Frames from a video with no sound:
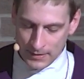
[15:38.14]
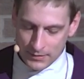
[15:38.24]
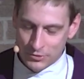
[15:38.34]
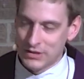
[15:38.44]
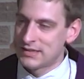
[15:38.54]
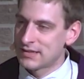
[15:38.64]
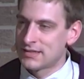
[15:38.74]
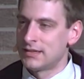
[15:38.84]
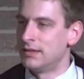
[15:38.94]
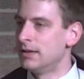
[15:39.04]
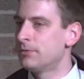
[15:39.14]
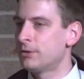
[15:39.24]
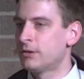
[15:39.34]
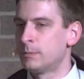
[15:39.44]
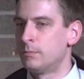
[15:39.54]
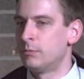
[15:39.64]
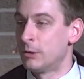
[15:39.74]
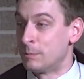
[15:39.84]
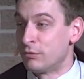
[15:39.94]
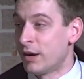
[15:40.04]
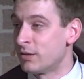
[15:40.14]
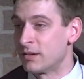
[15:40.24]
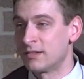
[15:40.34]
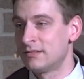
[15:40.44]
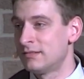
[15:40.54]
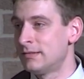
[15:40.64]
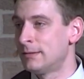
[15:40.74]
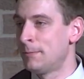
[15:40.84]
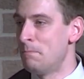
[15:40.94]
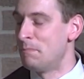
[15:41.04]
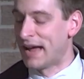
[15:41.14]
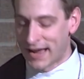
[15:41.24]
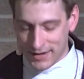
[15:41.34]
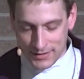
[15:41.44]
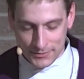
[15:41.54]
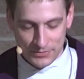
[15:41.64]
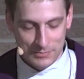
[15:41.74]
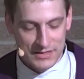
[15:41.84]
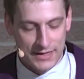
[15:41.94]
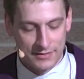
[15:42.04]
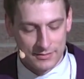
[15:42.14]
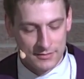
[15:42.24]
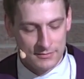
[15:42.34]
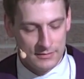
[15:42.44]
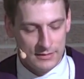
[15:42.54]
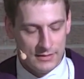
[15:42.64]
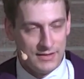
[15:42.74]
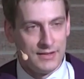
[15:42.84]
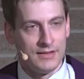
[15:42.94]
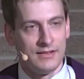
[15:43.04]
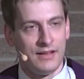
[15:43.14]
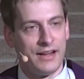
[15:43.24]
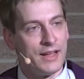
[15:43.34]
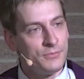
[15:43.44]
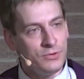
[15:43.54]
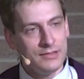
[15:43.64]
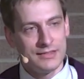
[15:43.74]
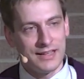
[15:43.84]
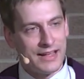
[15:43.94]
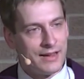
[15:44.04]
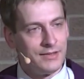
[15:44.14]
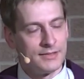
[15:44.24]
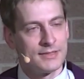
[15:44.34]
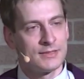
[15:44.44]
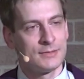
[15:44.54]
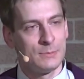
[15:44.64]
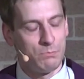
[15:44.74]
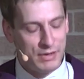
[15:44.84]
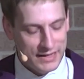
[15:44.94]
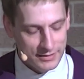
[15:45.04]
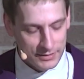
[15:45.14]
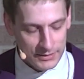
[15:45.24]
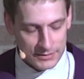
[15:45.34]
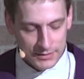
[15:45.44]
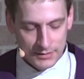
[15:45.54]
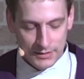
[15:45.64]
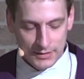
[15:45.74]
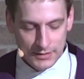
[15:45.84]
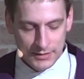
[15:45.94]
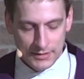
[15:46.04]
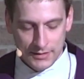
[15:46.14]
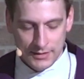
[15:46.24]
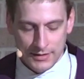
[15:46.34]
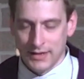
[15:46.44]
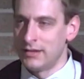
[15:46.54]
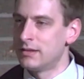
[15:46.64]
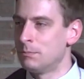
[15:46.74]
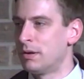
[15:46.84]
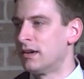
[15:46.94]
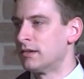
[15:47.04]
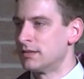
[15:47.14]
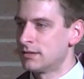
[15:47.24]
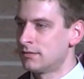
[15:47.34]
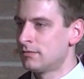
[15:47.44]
Jesus had given her, her brother back from death, and everything else paled in comparison.